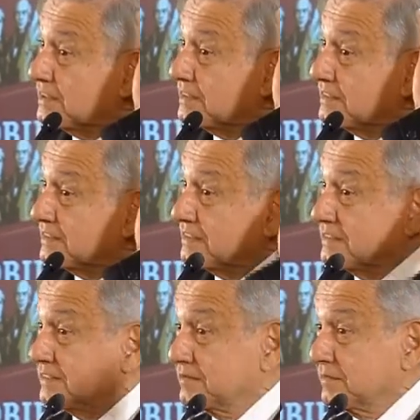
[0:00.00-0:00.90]
Maybe
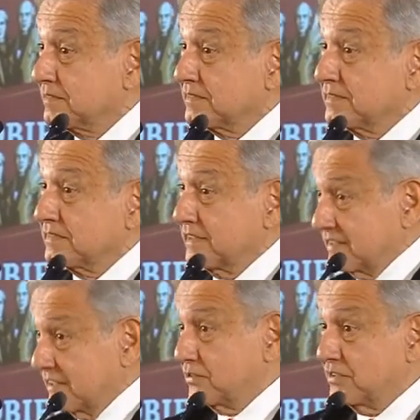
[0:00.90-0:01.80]
they just don't
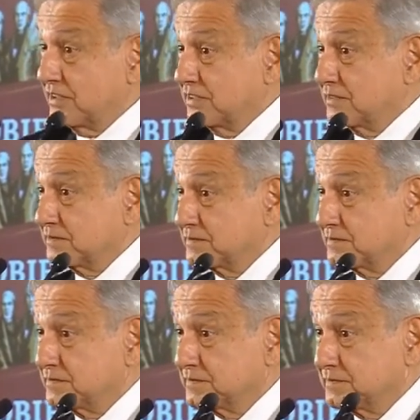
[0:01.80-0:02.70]
know
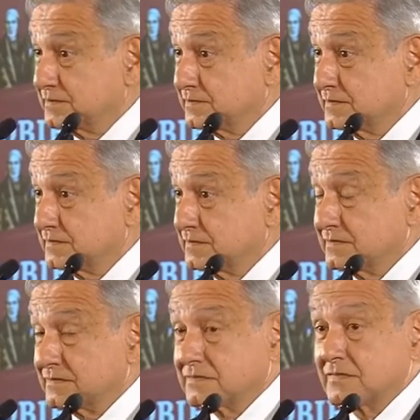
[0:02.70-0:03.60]
Mexico in that
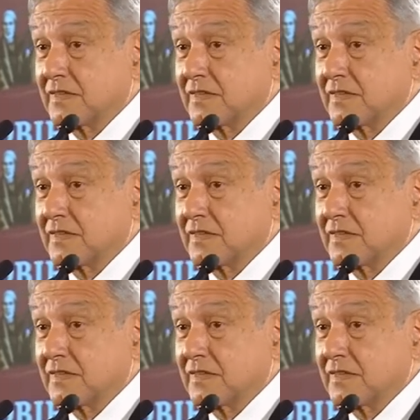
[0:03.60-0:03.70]
area.